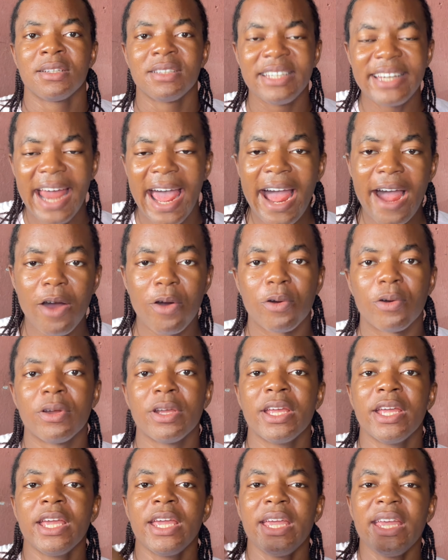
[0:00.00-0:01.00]
Now,
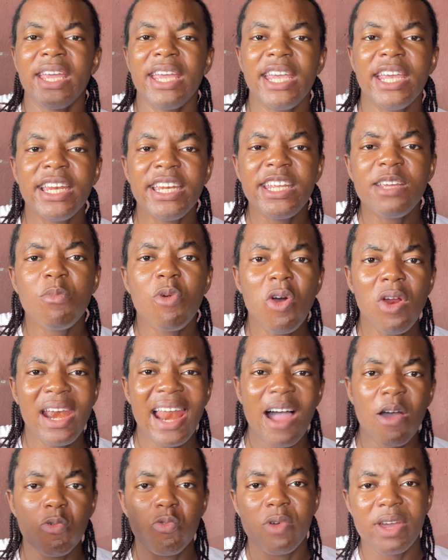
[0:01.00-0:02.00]
in Igbo
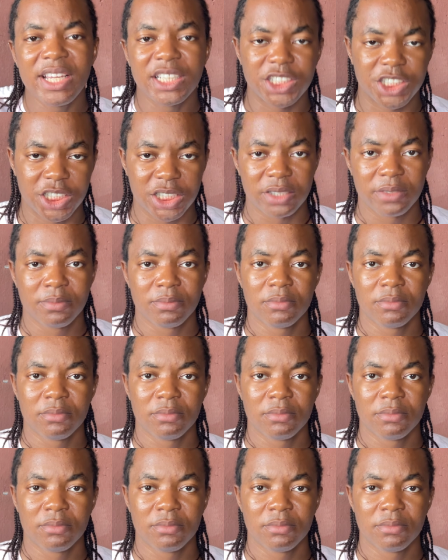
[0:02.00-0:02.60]
language,